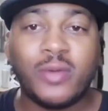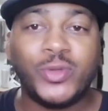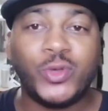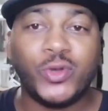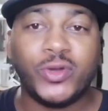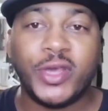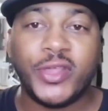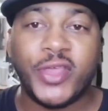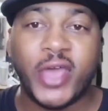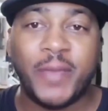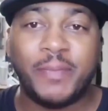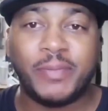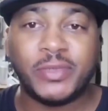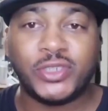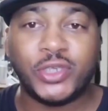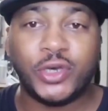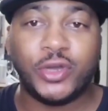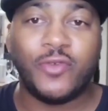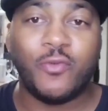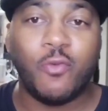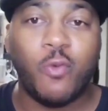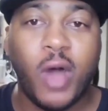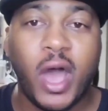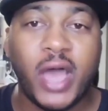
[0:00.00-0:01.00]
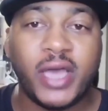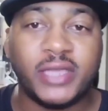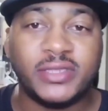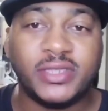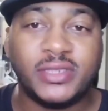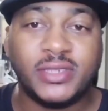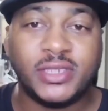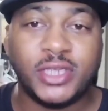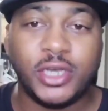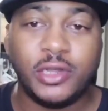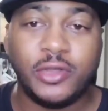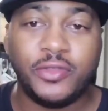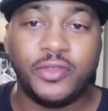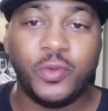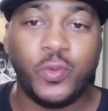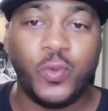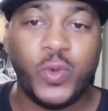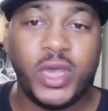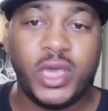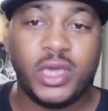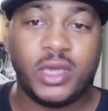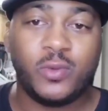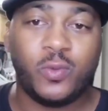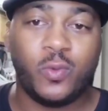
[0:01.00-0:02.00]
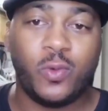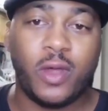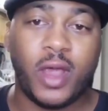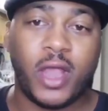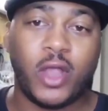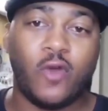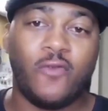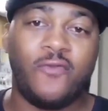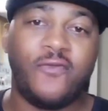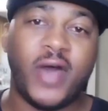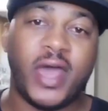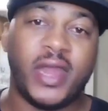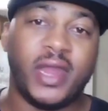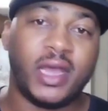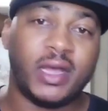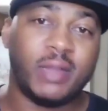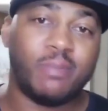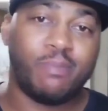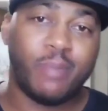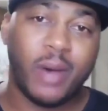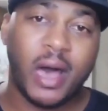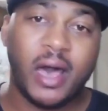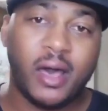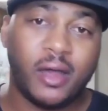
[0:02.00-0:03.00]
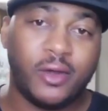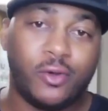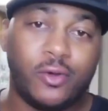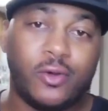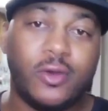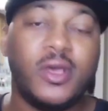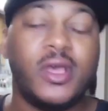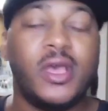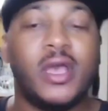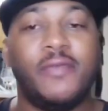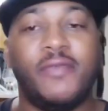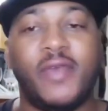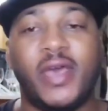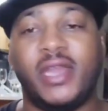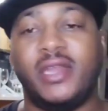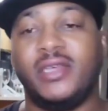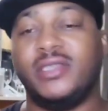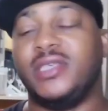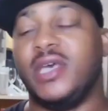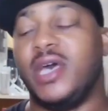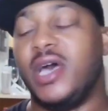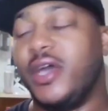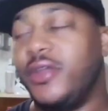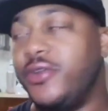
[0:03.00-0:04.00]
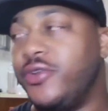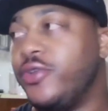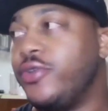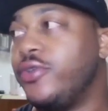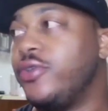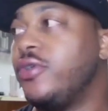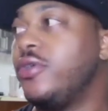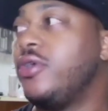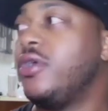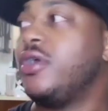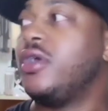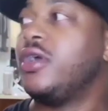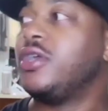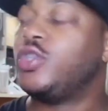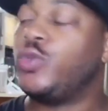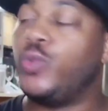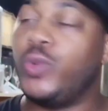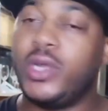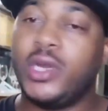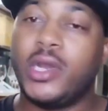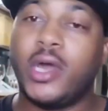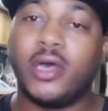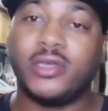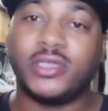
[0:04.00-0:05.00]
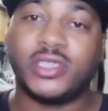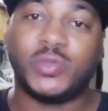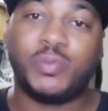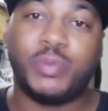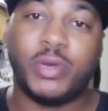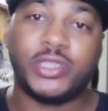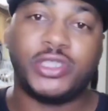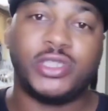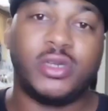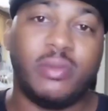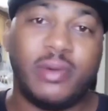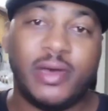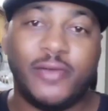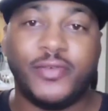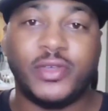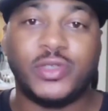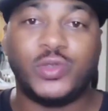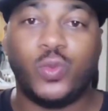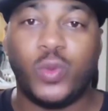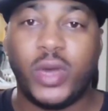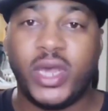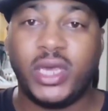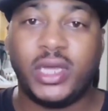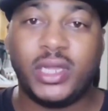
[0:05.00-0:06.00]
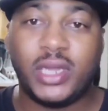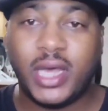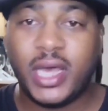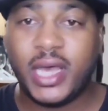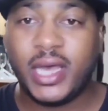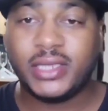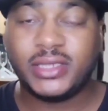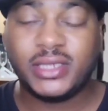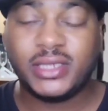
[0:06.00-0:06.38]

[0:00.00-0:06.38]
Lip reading: Welcome to another episode of Wine Sale of the Week, where I go find a bottle that is under $20 that's punching above its weight